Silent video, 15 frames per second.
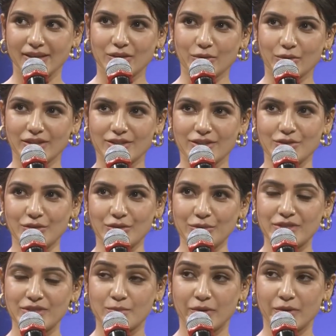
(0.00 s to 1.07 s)
to this
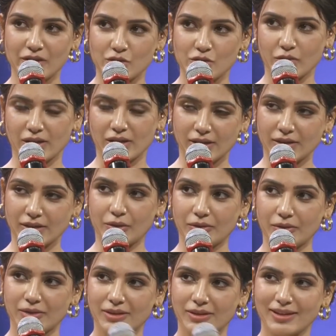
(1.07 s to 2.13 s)
new spiritual ego?